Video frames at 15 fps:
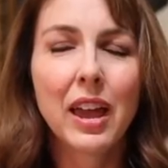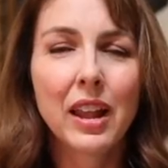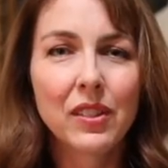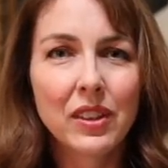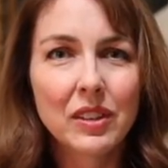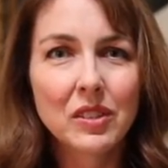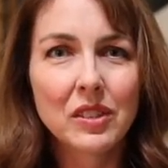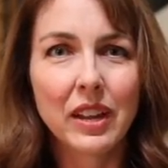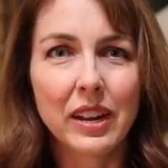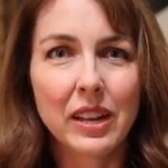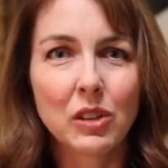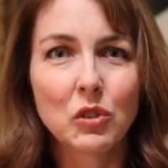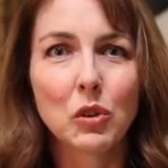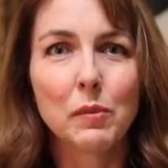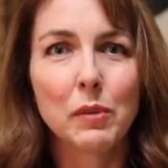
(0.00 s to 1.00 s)
And this study
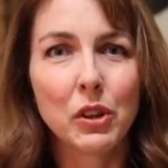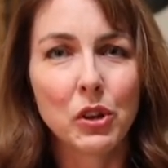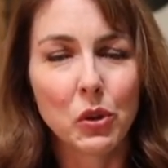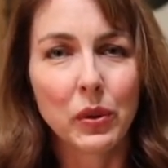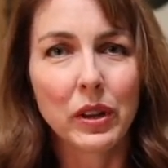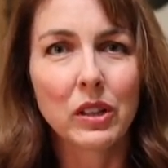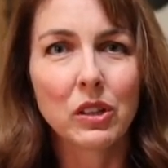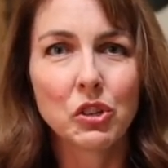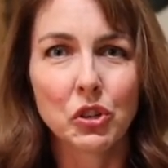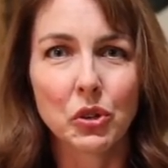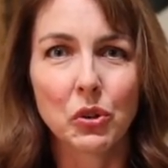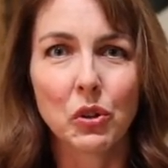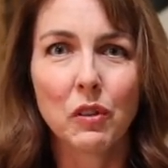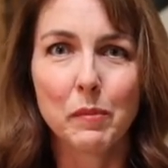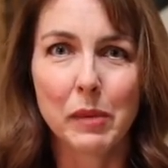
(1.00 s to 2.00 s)
is from the New England
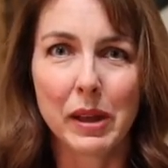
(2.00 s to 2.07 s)
Journal of